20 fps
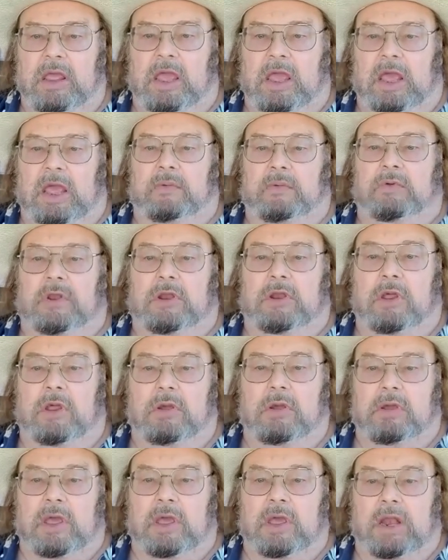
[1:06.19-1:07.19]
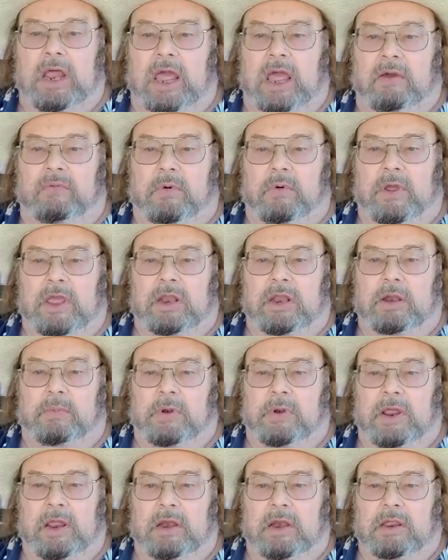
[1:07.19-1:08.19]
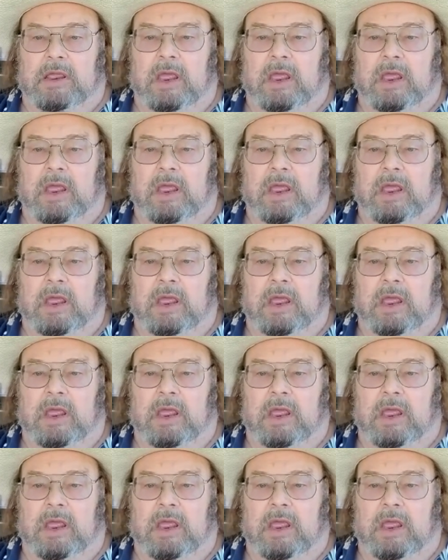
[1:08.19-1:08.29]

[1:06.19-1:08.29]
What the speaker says: And if you do get halfway in the plan and